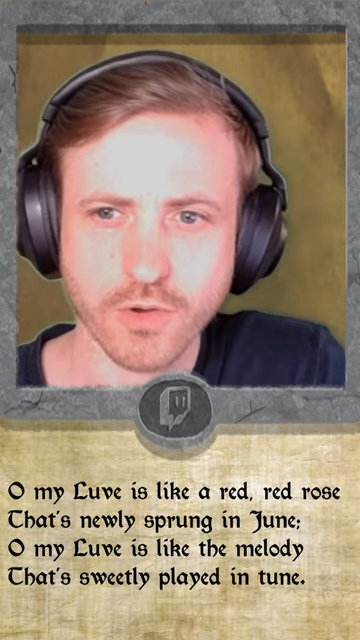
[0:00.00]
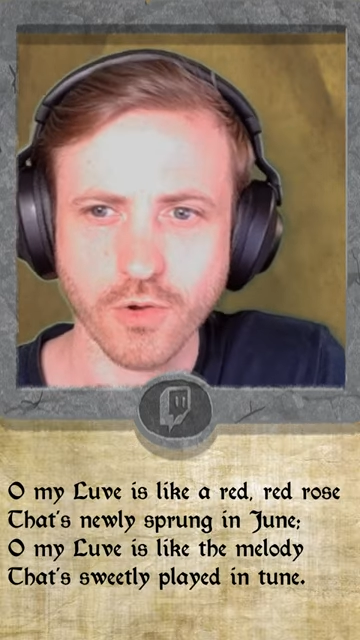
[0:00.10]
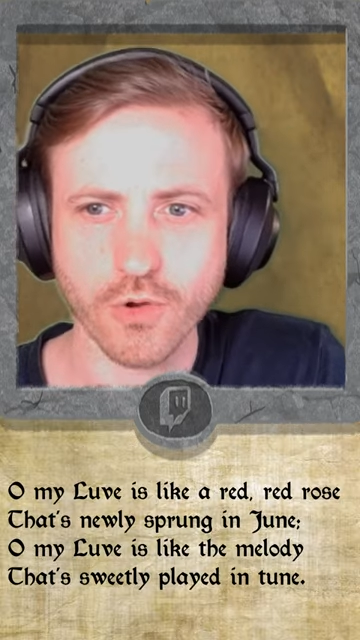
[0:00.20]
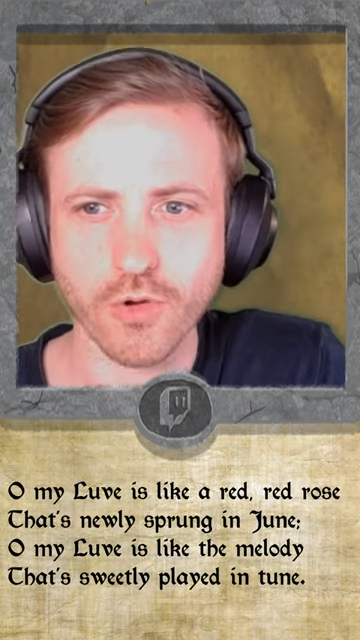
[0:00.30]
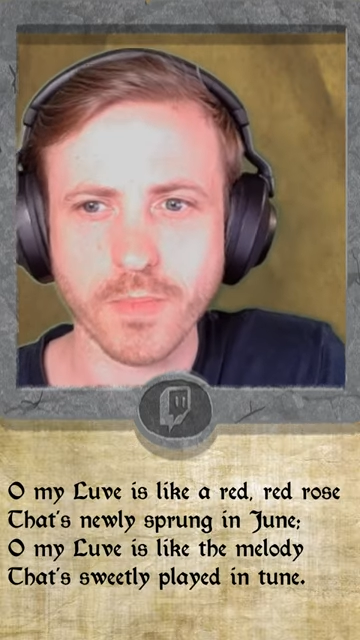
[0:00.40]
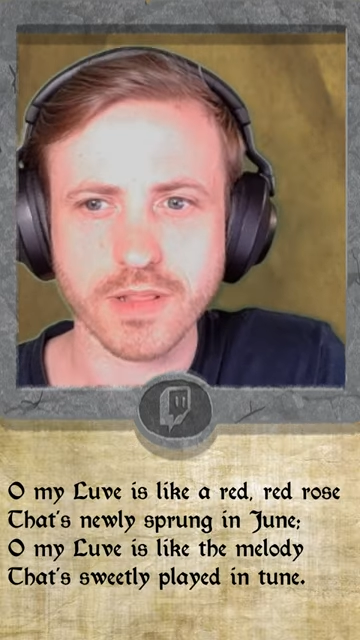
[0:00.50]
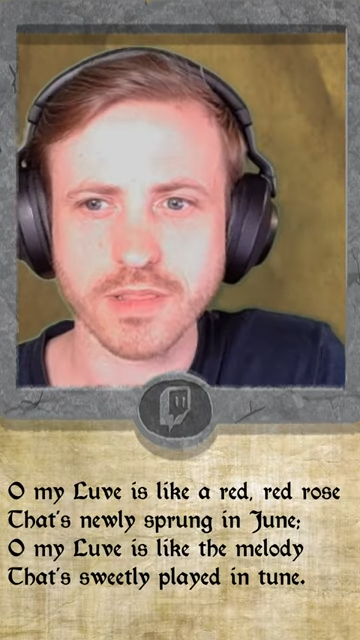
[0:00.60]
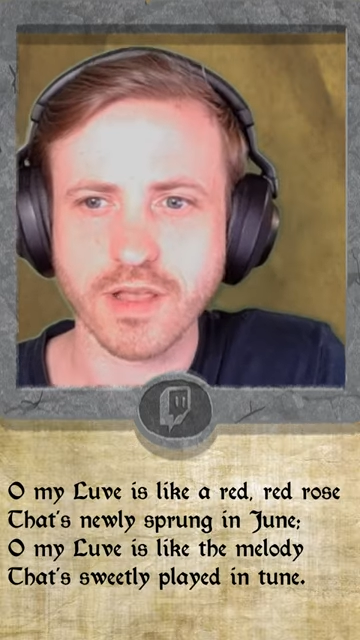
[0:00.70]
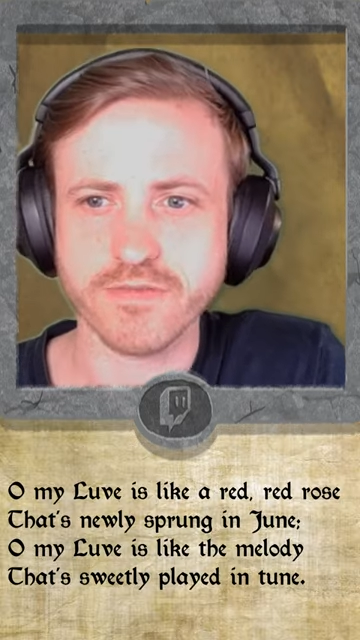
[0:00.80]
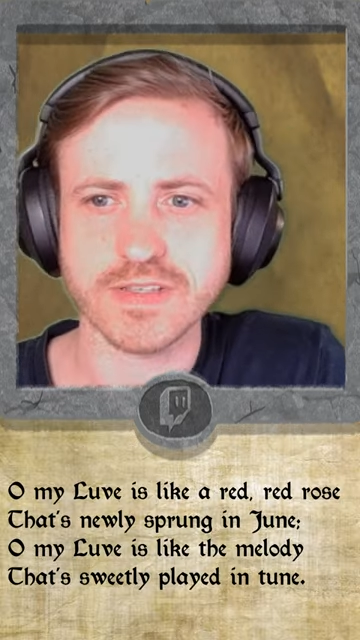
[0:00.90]
Oh, my
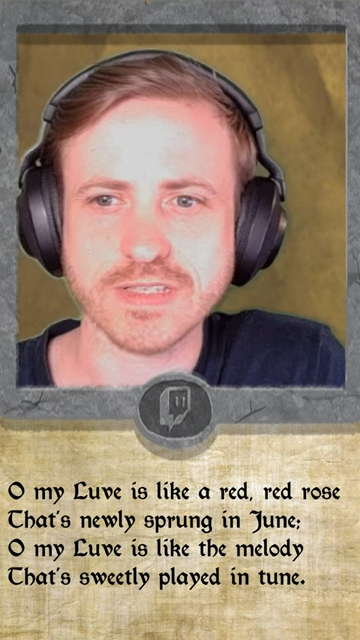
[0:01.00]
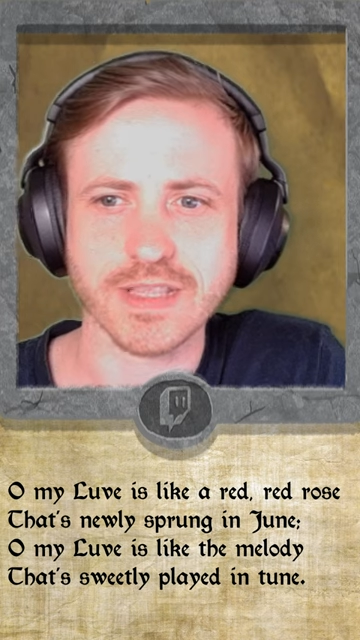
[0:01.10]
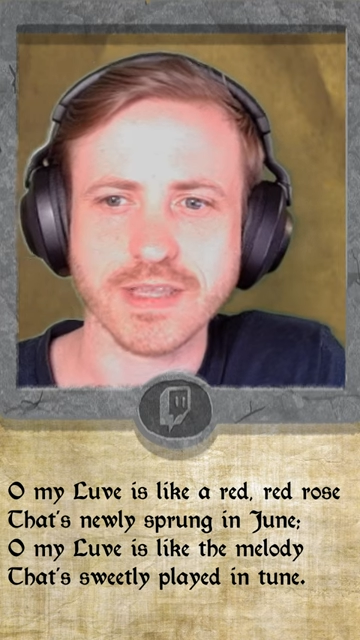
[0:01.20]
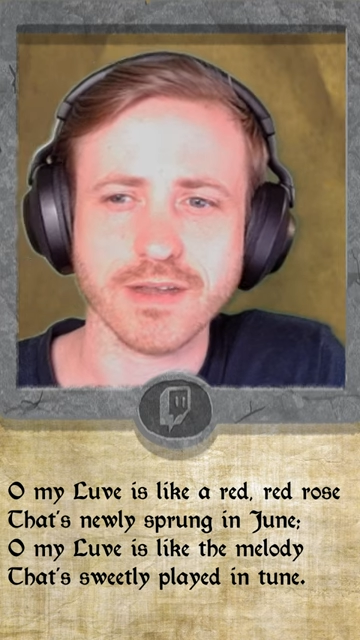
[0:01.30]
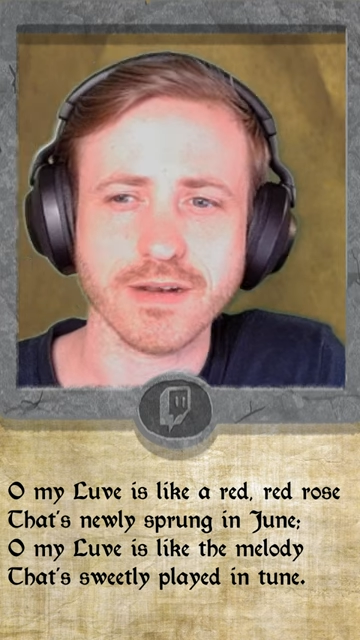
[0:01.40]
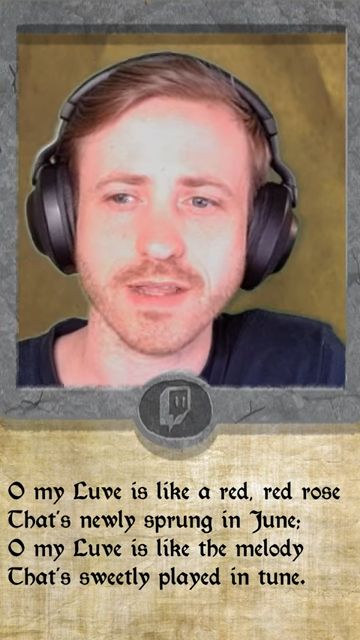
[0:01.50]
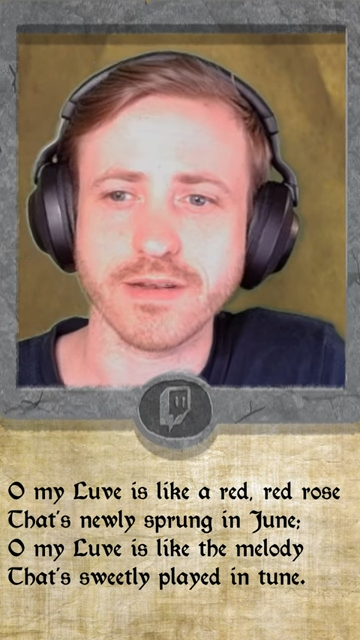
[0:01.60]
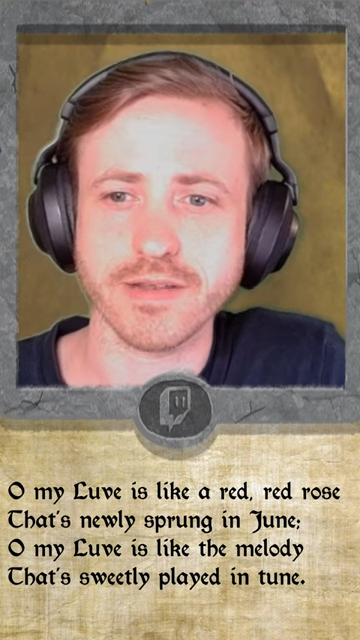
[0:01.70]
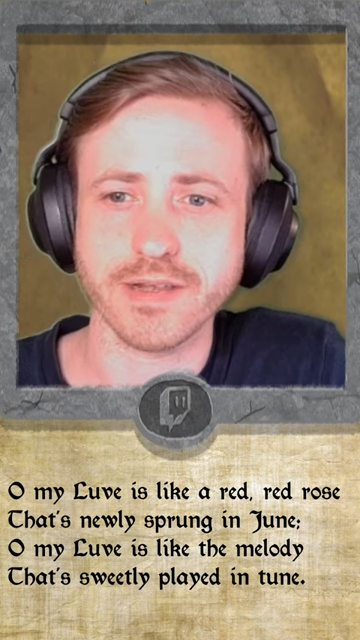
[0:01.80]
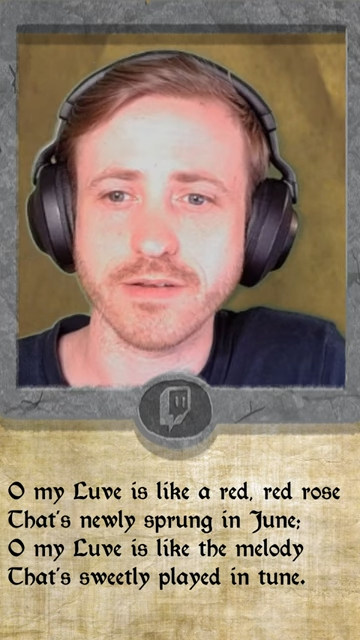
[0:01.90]
love is like a
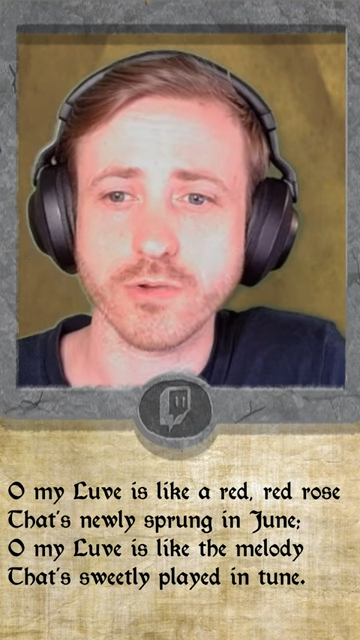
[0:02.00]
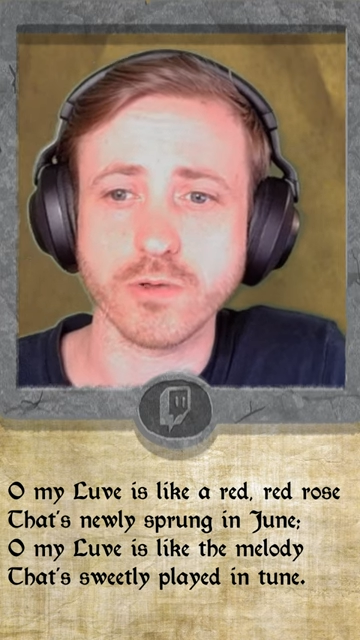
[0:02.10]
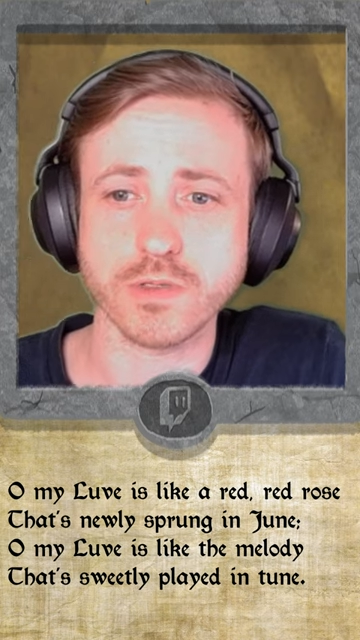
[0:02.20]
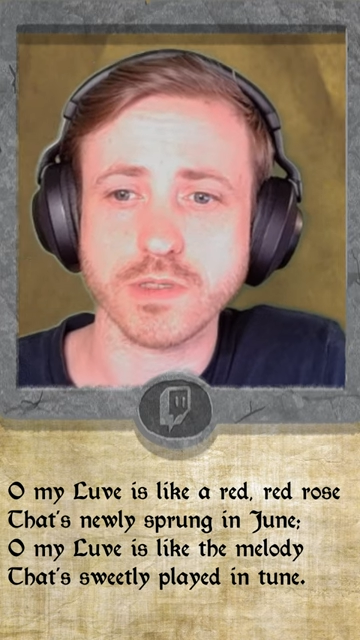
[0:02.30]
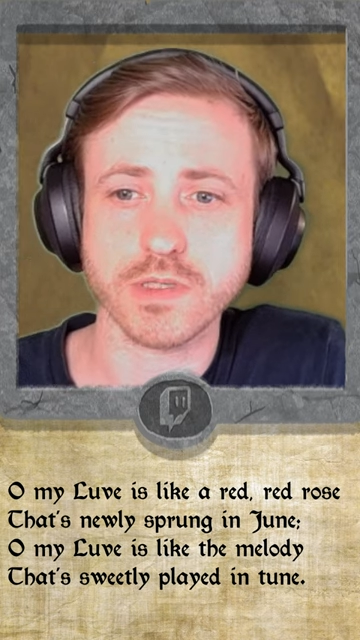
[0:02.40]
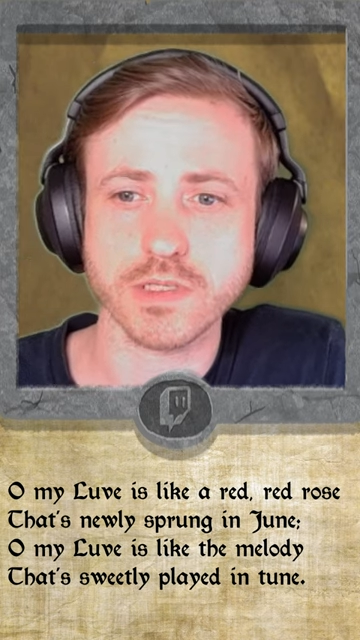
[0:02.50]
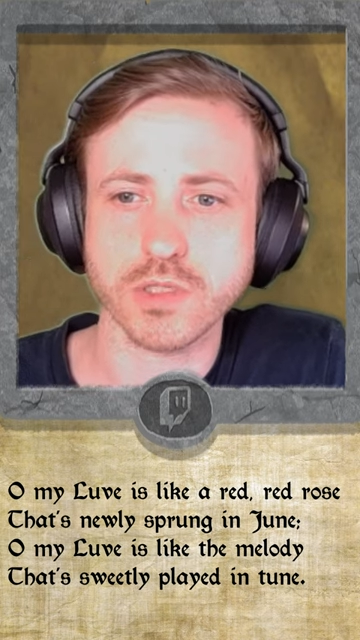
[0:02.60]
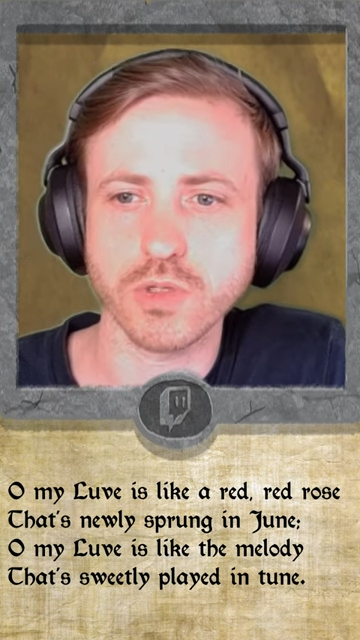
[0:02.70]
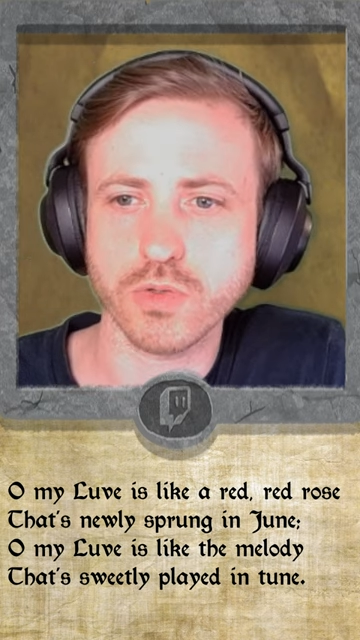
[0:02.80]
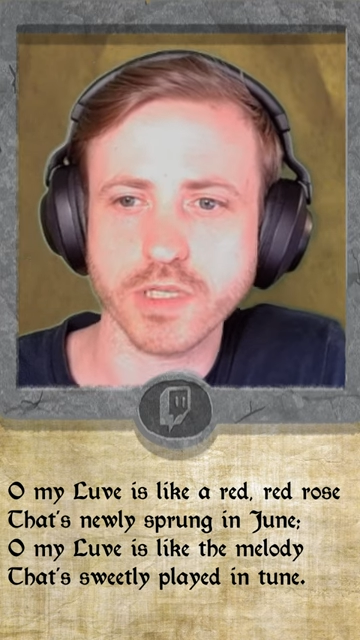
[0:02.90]
red, red rose that's
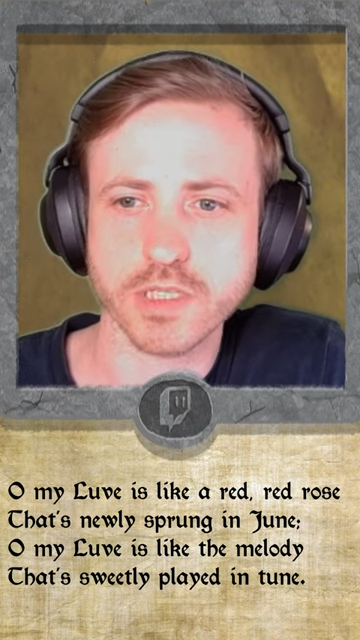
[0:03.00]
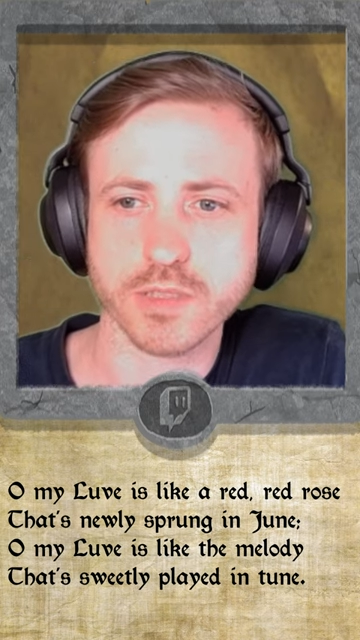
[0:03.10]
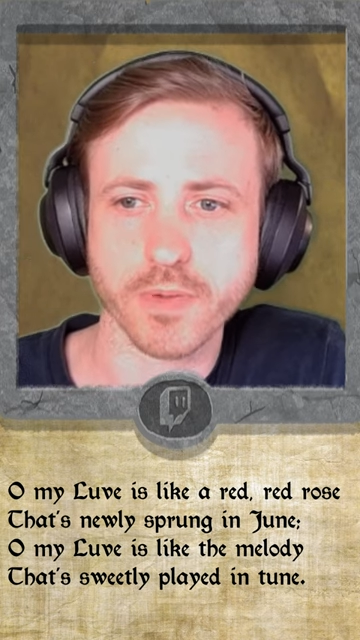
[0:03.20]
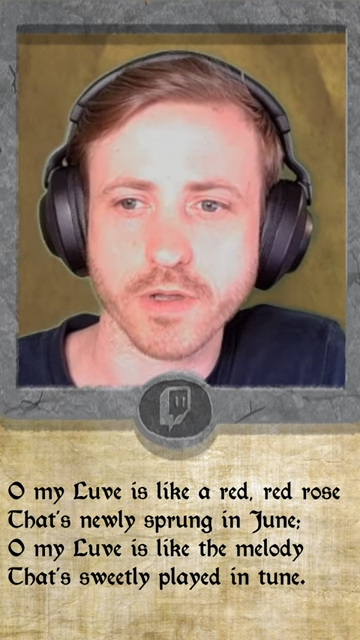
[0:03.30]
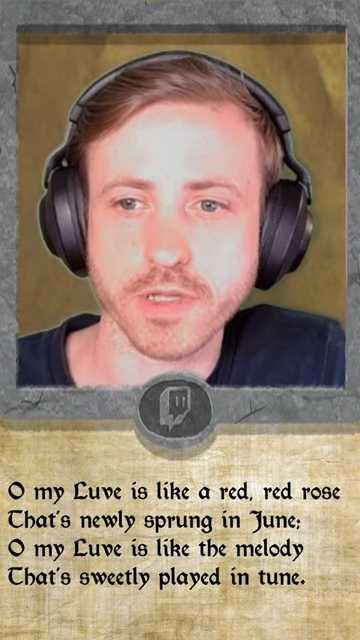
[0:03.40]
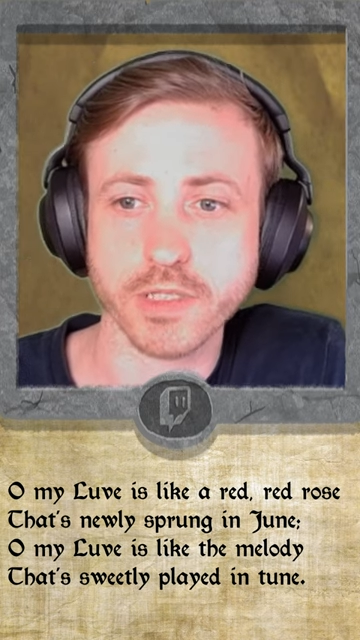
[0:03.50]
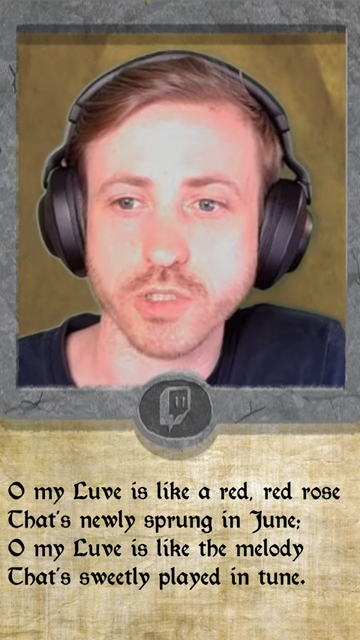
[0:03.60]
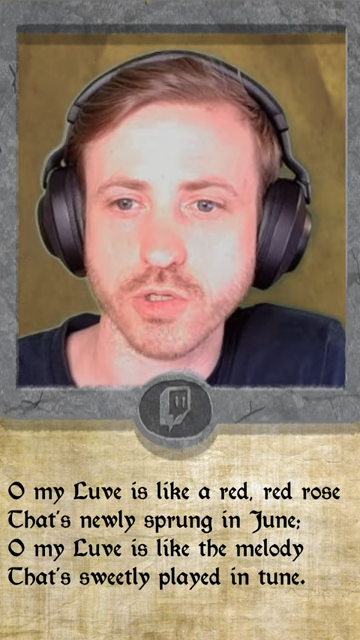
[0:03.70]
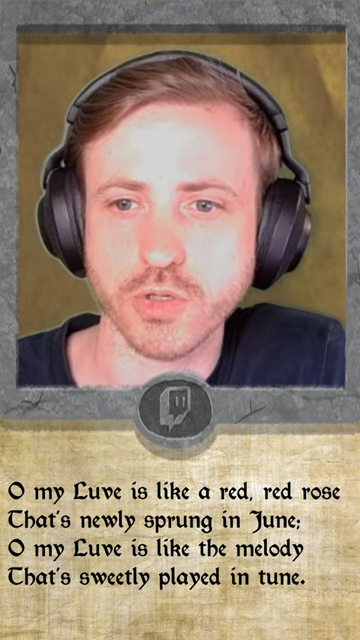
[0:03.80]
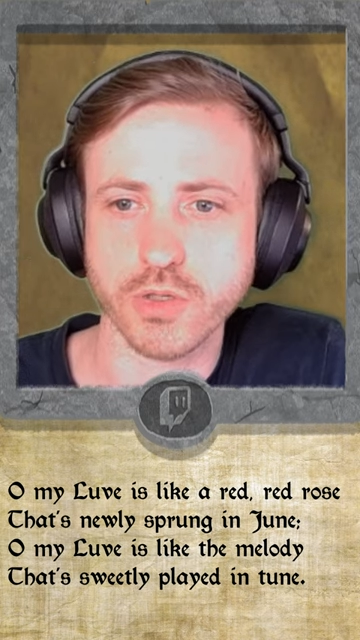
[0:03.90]
newly sprung in
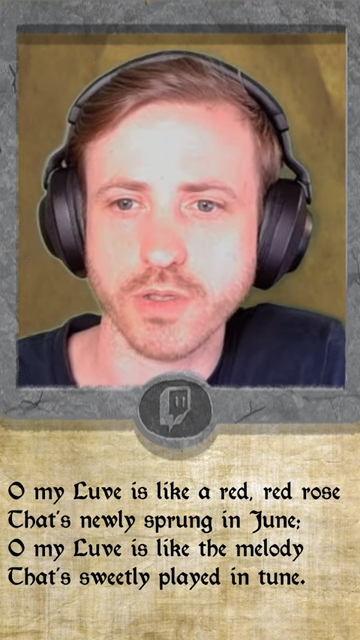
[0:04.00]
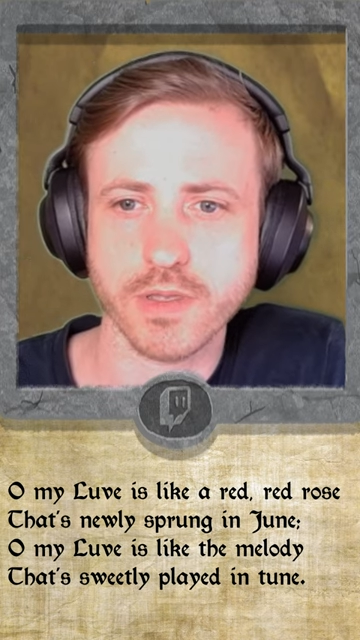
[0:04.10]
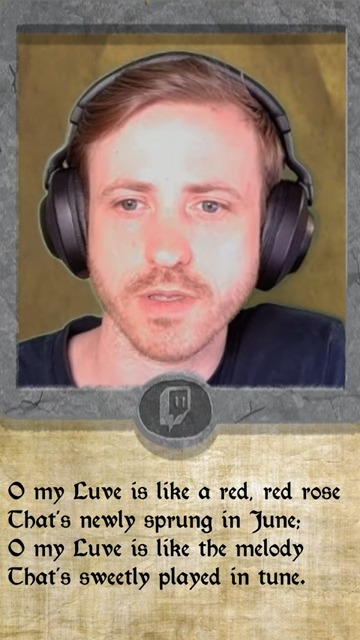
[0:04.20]
June.